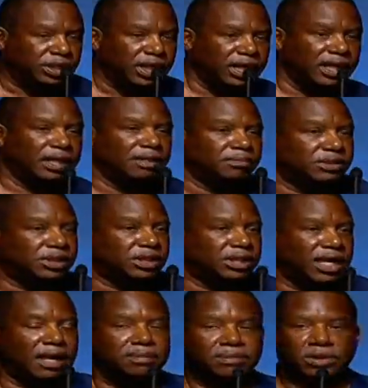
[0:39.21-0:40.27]
James
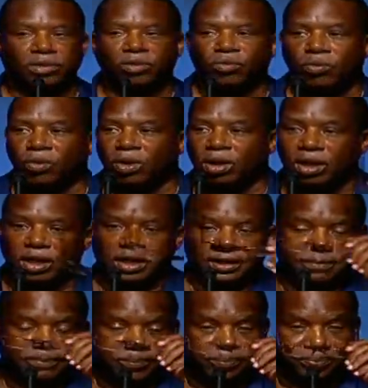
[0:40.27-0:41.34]
chapter
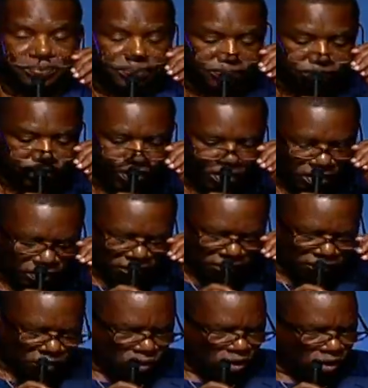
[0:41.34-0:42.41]
1,
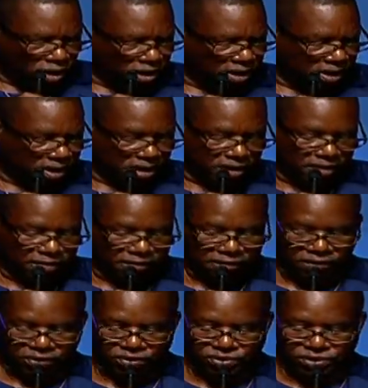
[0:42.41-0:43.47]
four
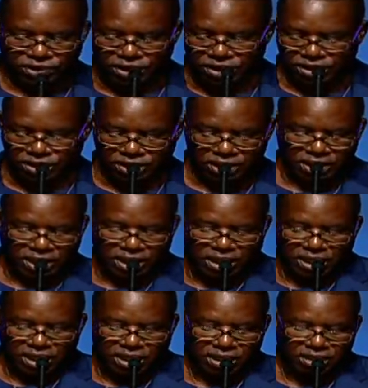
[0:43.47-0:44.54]
verses.
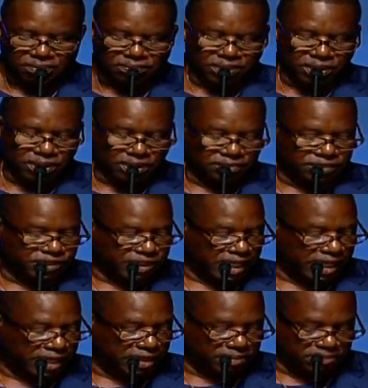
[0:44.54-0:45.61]
The book of
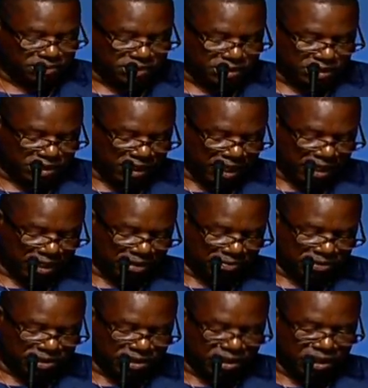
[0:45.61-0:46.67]
James,
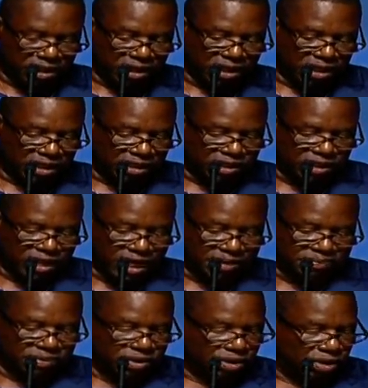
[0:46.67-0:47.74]
James
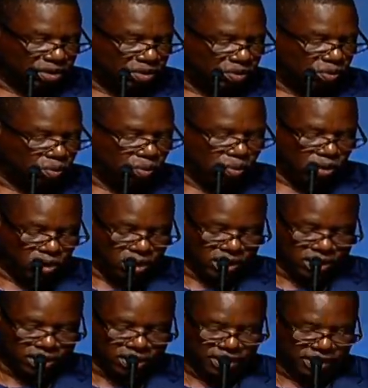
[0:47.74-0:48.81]
chapter
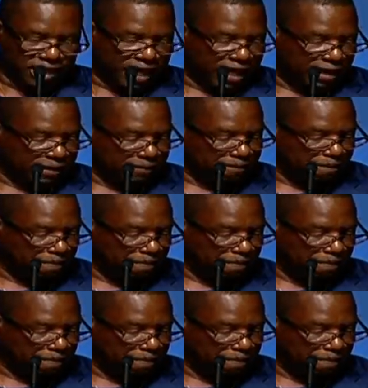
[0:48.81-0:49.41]
1. You there?